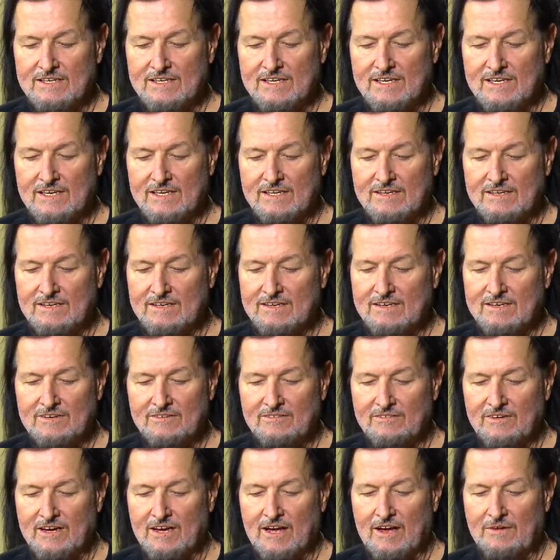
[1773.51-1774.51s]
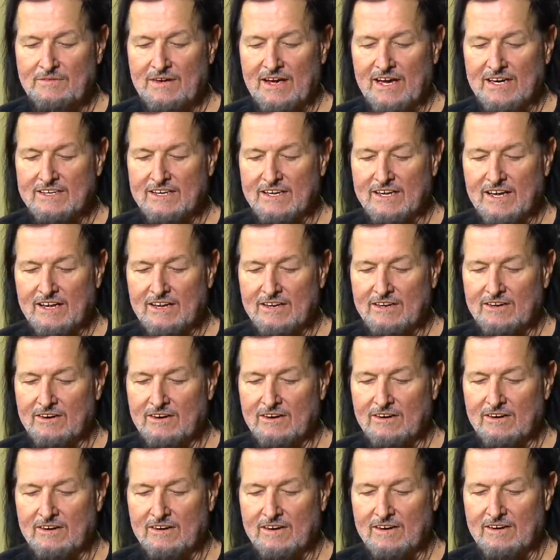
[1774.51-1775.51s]
then we got back
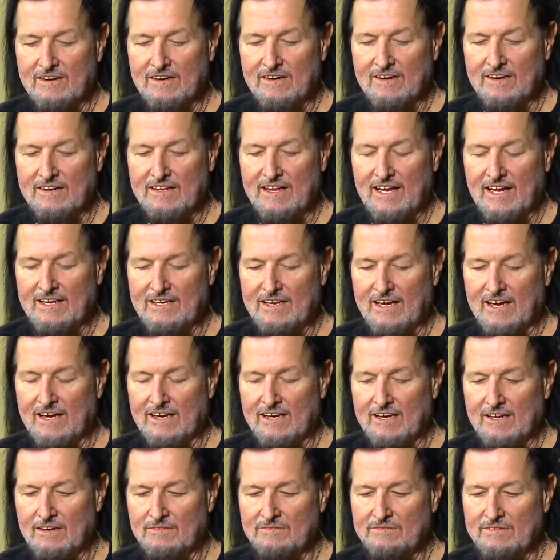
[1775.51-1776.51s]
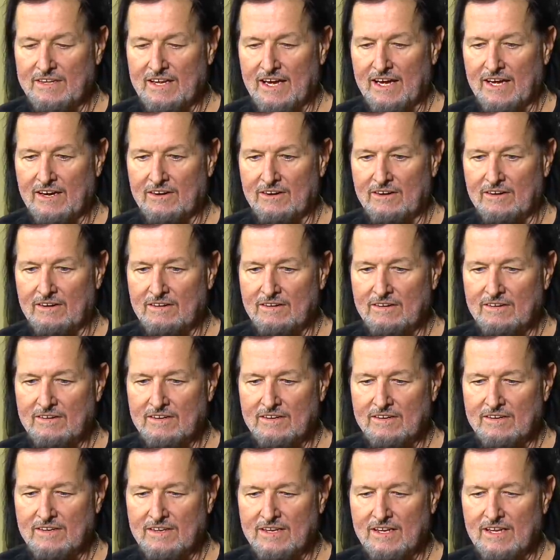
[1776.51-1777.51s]
together in that lineup later.
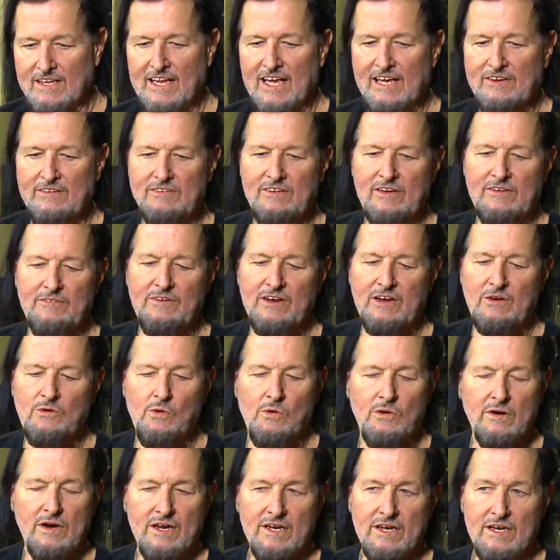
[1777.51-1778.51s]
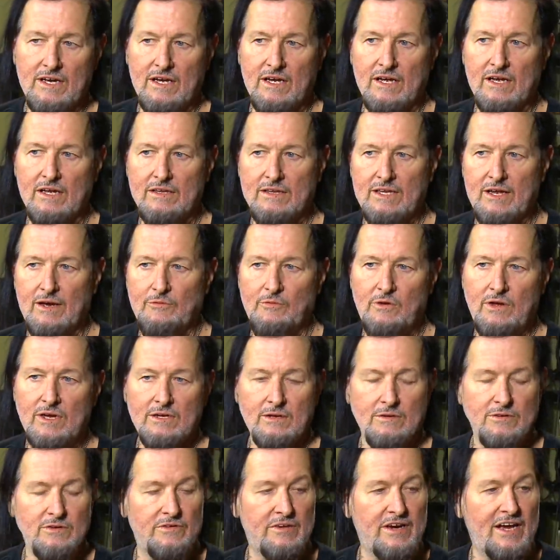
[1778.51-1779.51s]
Then they, they recorded uh, that
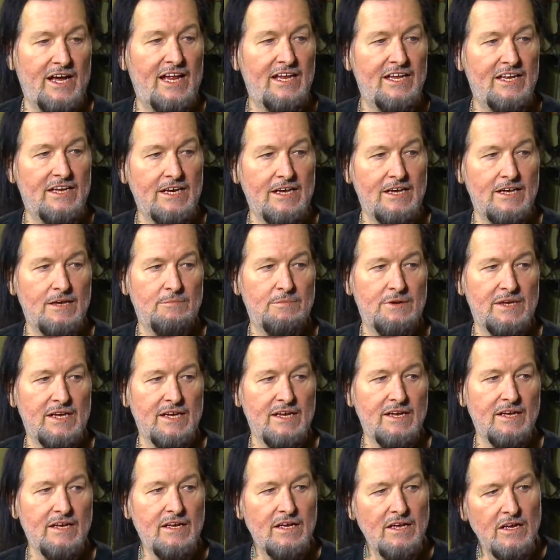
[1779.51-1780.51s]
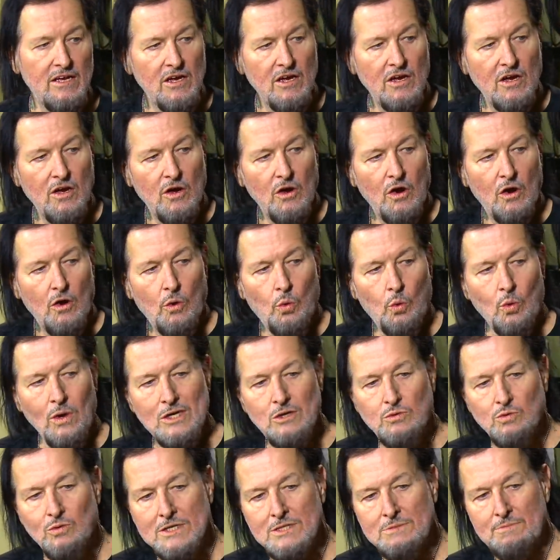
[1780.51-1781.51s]
Welcome to Reality EP,
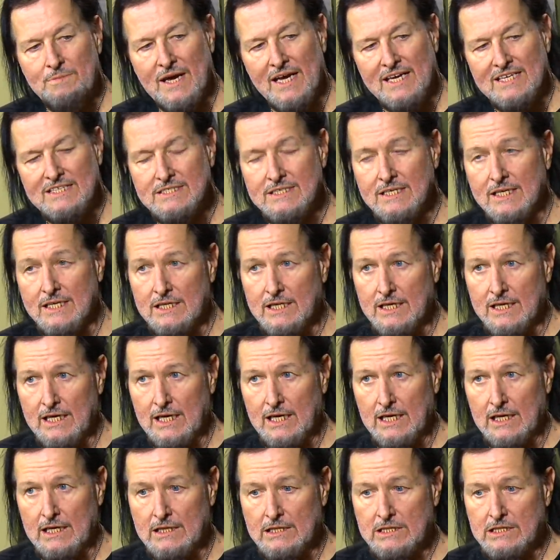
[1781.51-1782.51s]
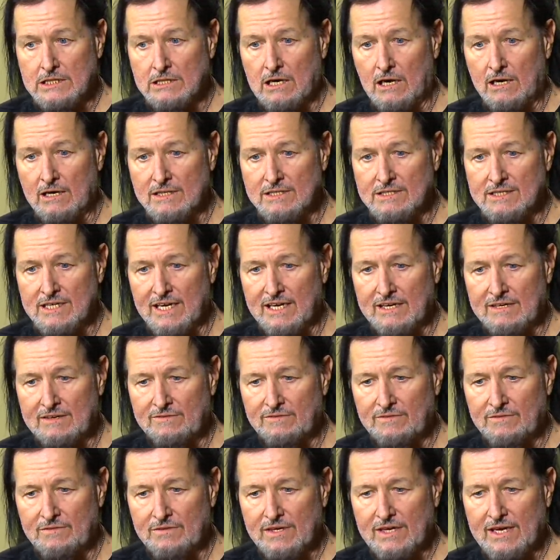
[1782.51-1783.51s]
which was basically songs that
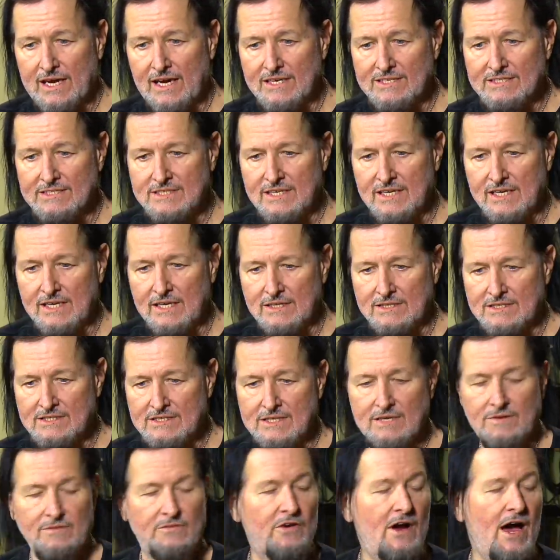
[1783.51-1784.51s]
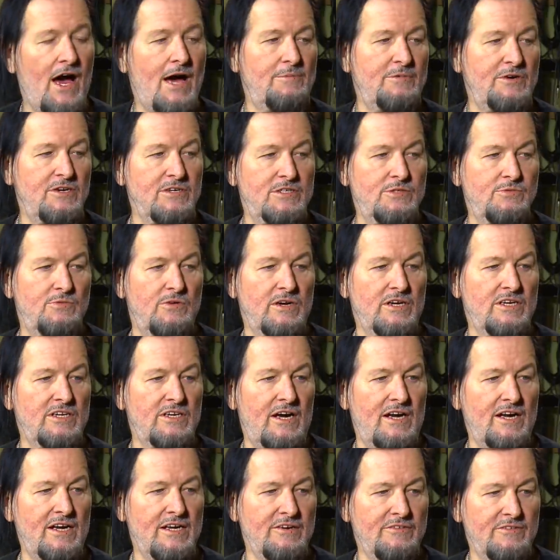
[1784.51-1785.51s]
Casey and Steve Roberts worked
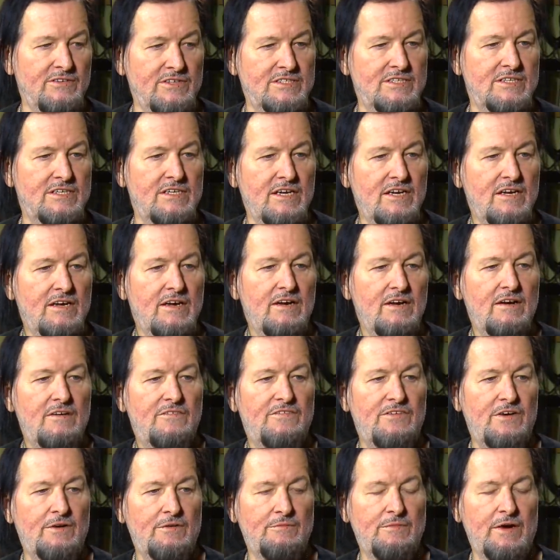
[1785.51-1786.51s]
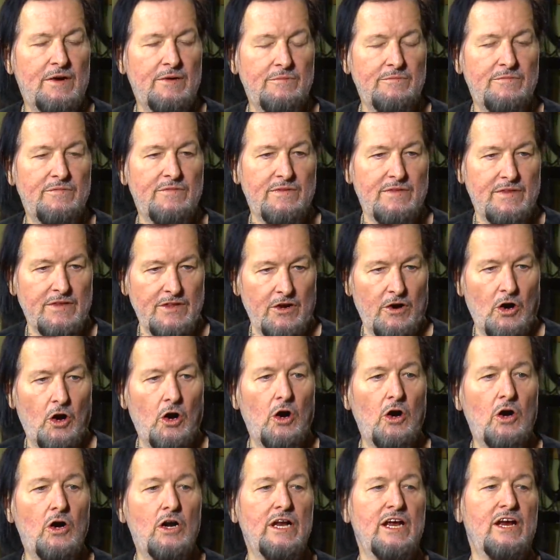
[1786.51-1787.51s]
on. It was from a
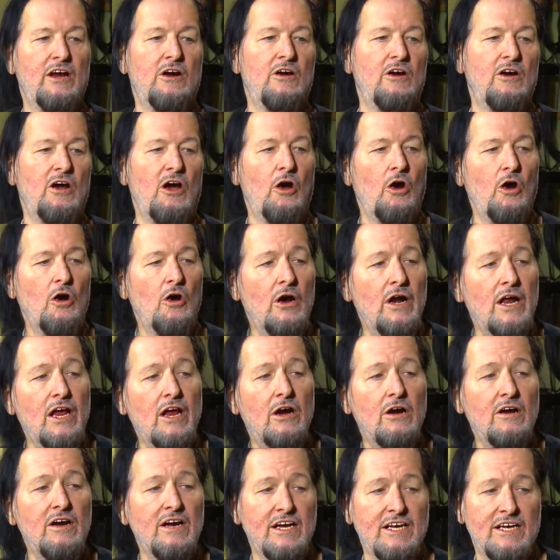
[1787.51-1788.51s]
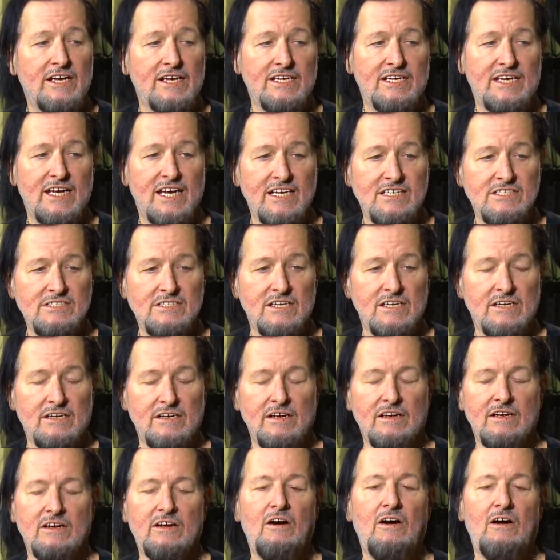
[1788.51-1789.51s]
earlier earlier
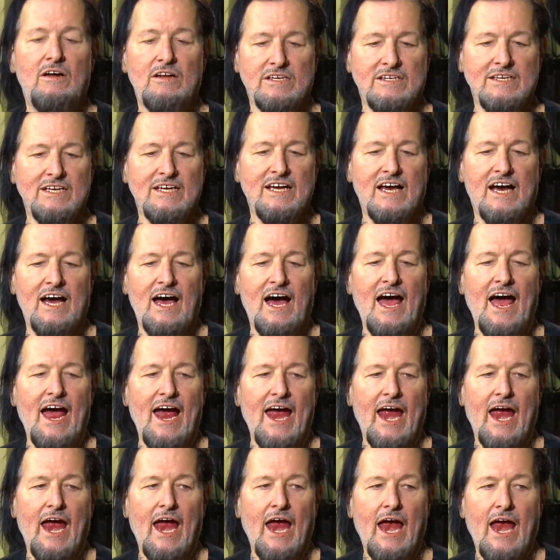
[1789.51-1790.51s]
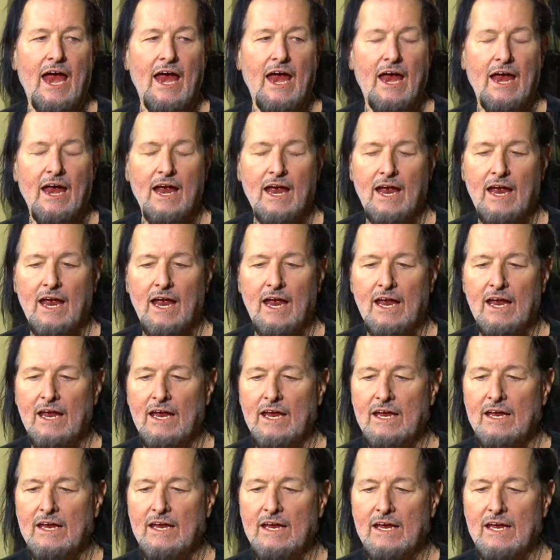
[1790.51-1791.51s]
incantation called DI
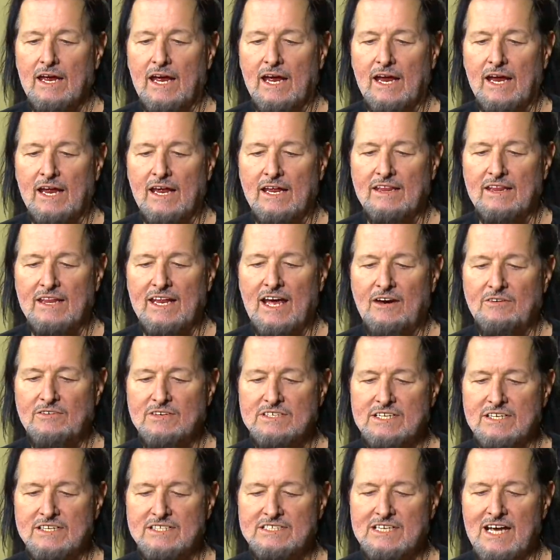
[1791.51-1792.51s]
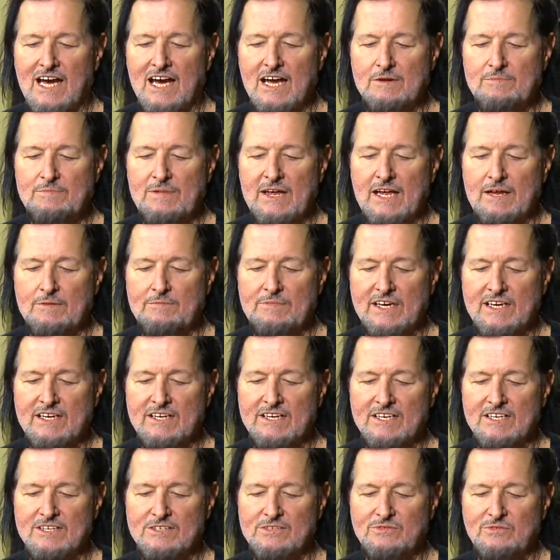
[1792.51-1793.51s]
and that was a side band
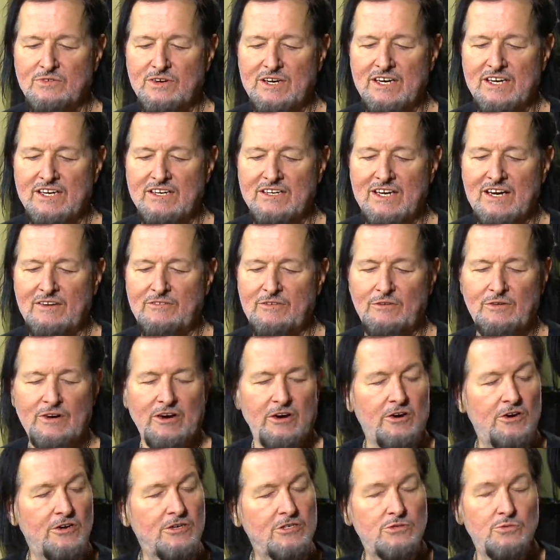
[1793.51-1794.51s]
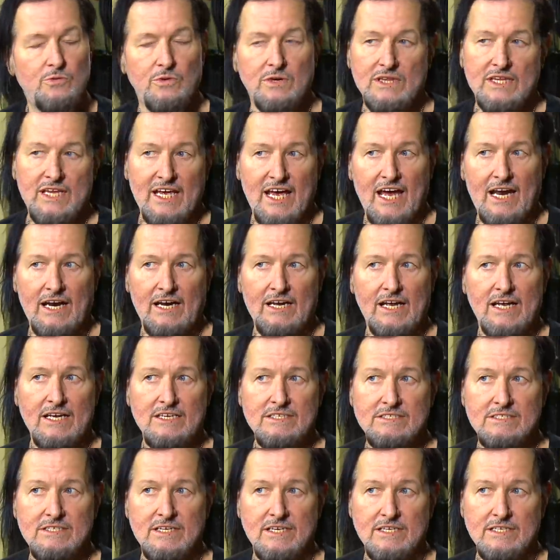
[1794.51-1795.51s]
because we never rehearsed with the
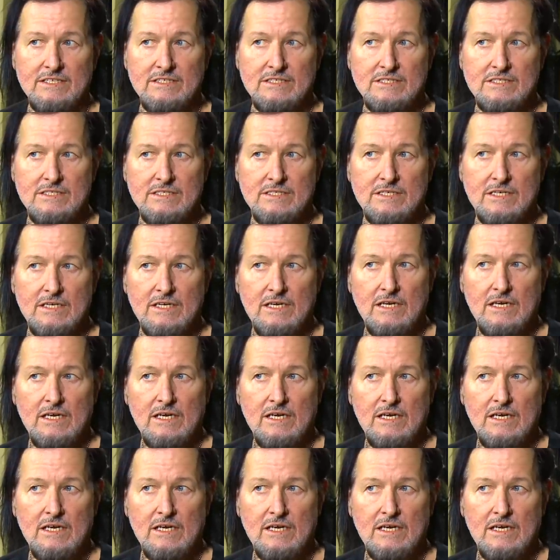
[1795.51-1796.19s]
adolescents